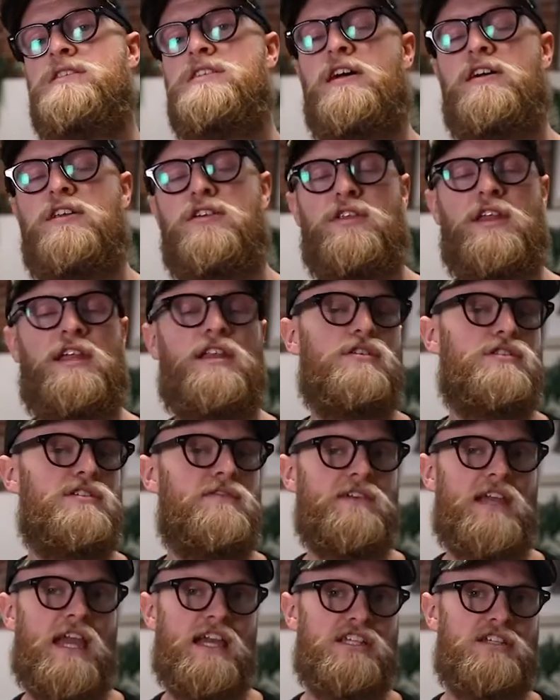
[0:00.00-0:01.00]
turn on that
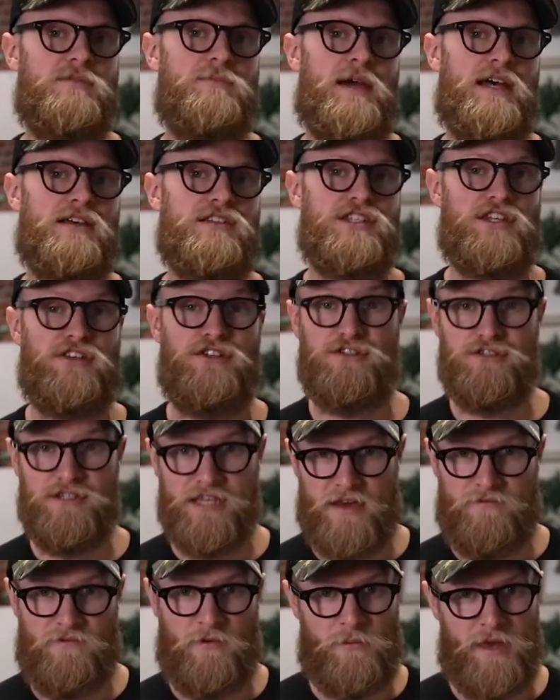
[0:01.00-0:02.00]
notification bell so you
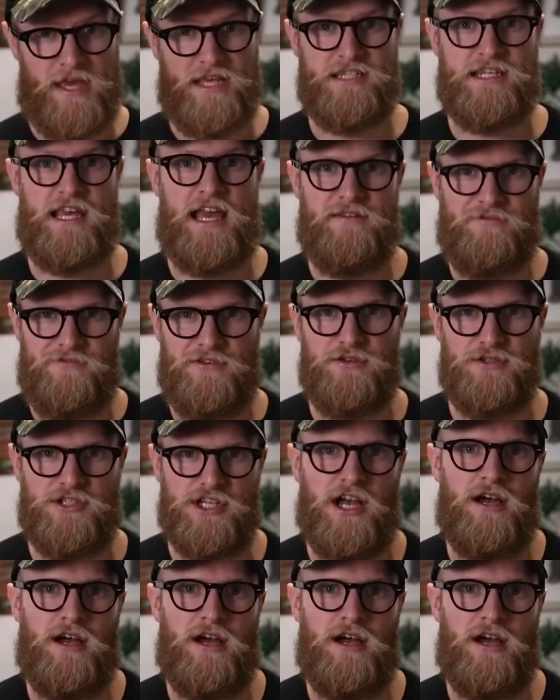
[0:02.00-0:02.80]
never miss a future